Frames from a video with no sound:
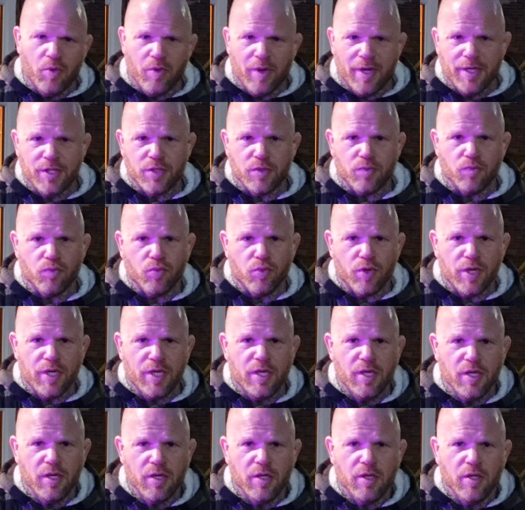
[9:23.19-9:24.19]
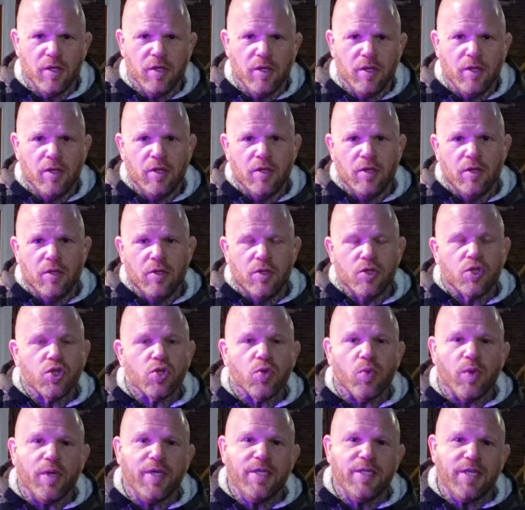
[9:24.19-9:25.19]
I had to
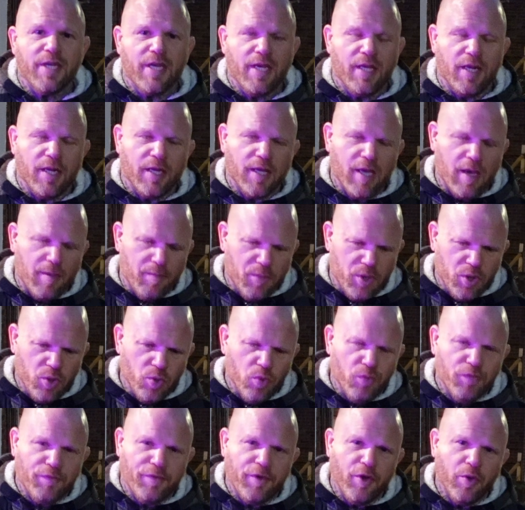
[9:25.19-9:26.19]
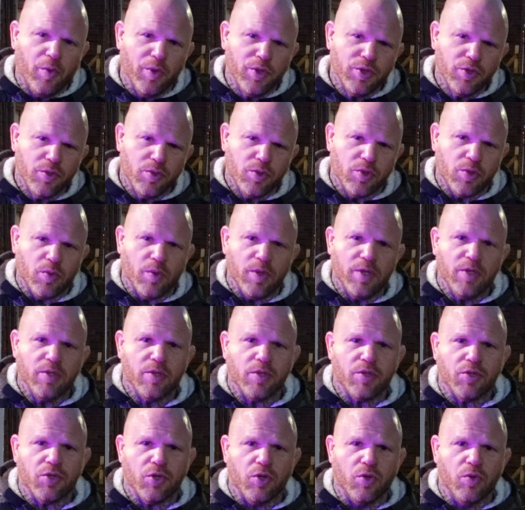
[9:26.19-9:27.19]
re-squeeze it in again, but you'll feel as you squeeze the
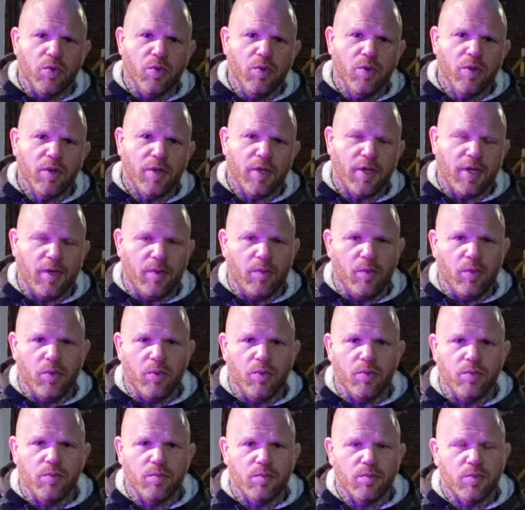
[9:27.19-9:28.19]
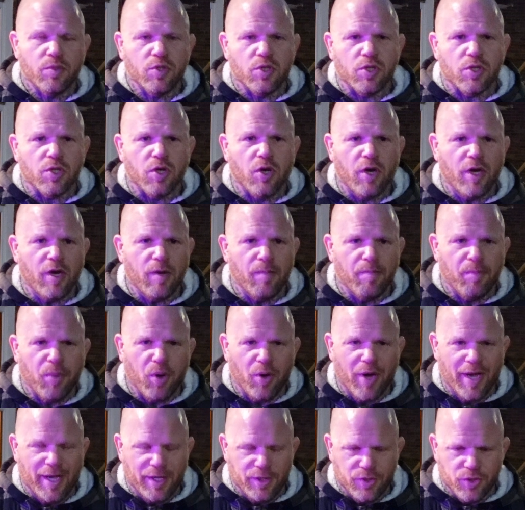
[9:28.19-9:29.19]
tool it will just kind of
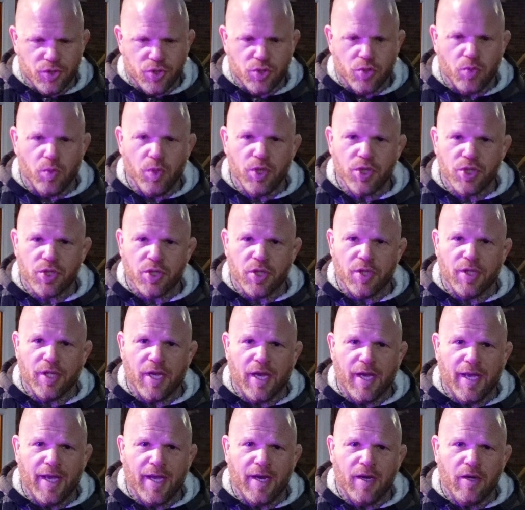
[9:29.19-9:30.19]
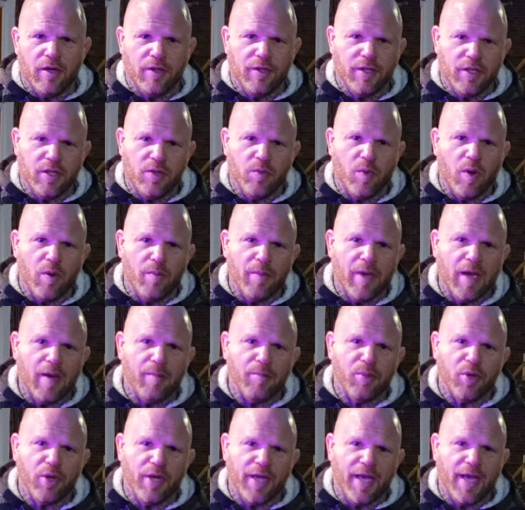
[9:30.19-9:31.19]
bite and squish the nut out, and then you won't be able to
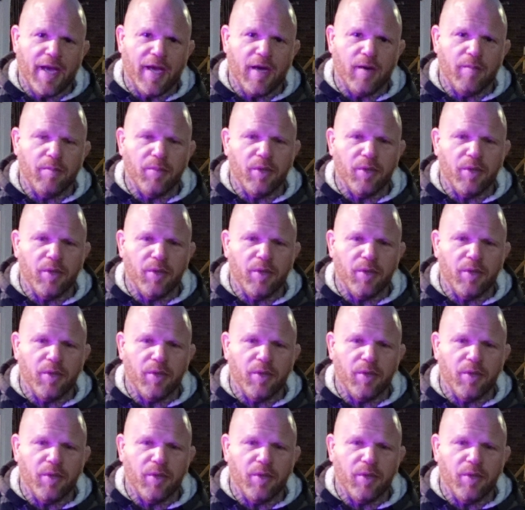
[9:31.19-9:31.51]
pull it out.